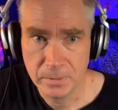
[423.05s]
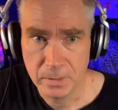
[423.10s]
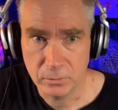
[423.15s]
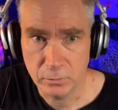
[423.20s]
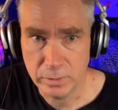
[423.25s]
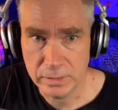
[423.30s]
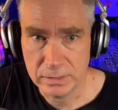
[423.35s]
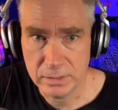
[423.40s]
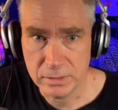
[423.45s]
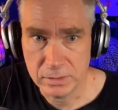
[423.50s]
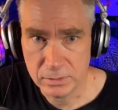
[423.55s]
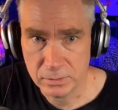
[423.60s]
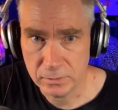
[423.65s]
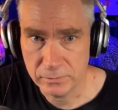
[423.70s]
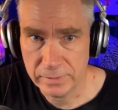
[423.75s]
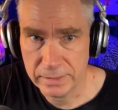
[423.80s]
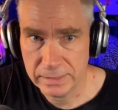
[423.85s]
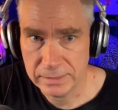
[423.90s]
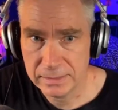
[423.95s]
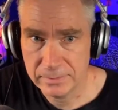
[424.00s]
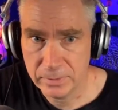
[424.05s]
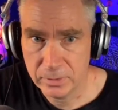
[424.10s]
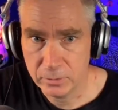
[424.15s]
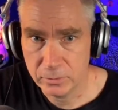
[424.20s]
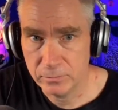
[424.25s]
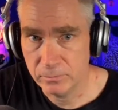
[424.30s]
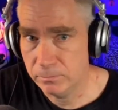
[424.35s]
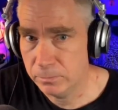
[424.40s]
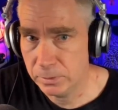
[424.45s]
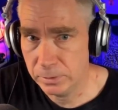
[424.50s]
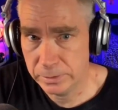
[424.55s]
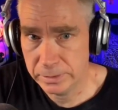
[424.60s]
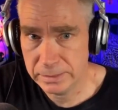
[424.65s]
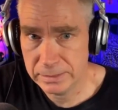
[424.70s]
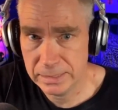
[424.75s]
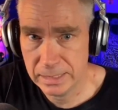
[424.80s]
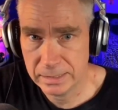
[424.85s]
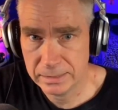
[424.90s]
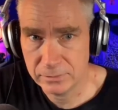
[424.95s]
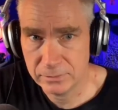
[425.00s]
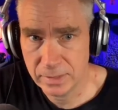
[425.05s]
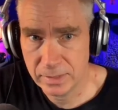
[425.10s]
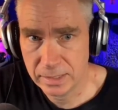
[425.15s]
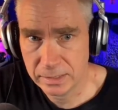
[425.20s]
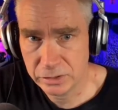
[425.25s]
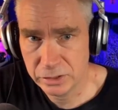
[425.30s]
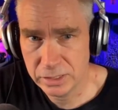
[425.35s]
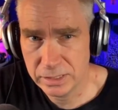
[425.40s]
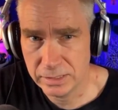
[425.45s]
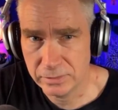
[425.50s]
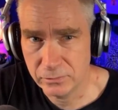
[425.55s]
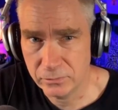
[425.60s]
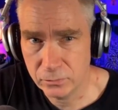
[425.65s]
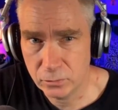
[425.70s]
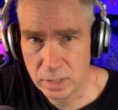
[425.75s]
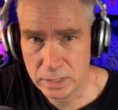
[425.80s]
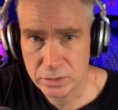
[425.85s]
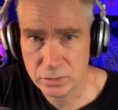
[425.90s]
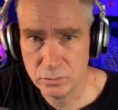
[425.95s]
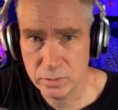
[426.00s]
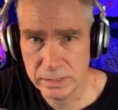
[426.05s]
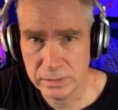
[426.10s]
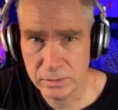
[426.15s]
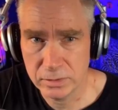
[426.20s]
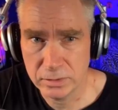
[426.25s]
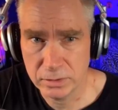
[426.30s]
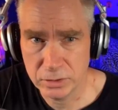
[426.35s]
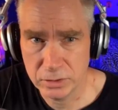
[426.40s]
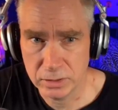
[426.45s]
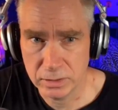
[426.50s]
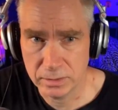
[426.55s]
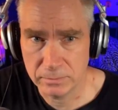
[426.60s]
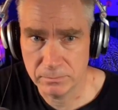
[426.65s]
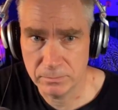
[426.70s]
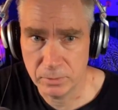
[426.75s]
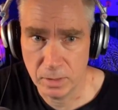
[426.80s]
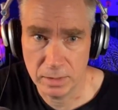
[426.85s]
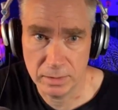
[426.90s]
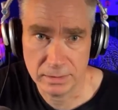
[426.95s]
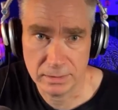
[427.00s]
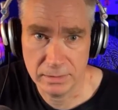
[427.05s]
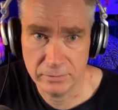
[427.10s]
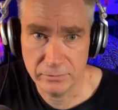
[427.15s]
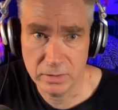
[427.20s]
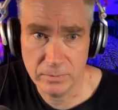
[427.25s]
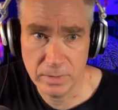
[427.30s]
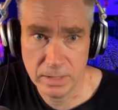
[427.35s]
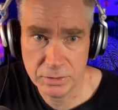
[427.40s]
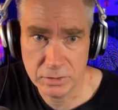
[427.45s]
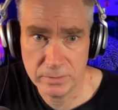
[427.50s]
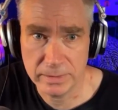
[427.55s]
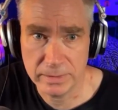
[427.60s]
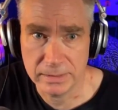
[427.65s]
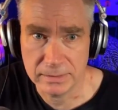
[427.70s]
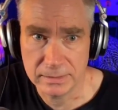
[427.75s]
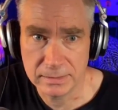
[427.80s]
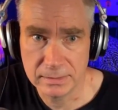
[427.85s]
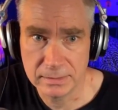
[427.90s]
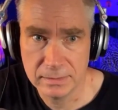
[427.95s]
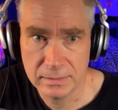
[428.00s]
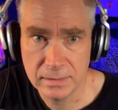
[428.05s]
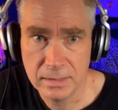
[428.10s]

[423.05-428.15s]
recent surveys about employee satisfaction, and fresh research on productivity measurements,